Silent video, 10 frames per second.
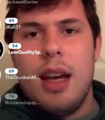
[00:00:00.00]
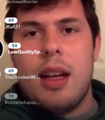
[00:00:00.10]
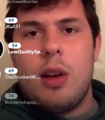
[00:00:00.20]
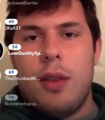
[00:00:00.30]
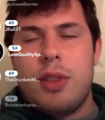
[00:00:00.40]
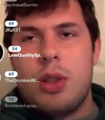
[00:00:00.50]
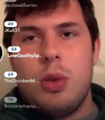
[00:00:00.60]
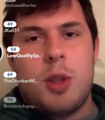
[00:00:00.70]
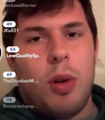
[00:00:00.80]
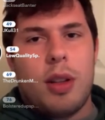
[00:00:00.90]
Golf's a cool
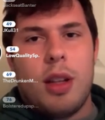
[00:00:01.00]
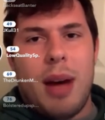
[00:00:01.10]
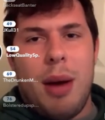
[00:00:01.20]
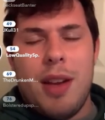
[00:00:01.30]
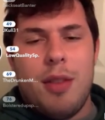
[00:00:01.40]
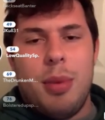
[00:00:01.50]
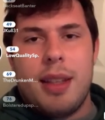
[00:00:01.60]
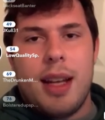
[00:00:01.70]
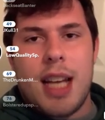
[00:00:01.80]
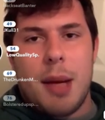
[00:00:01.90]
sport, though, but I wouldn't even put
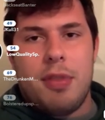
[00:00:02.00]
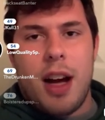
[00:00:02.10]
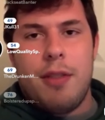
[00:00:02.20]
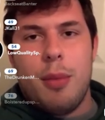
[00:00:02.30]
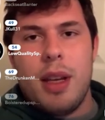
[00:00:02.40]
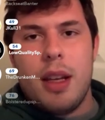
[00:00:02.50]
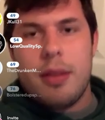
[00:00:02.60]
that top five for me.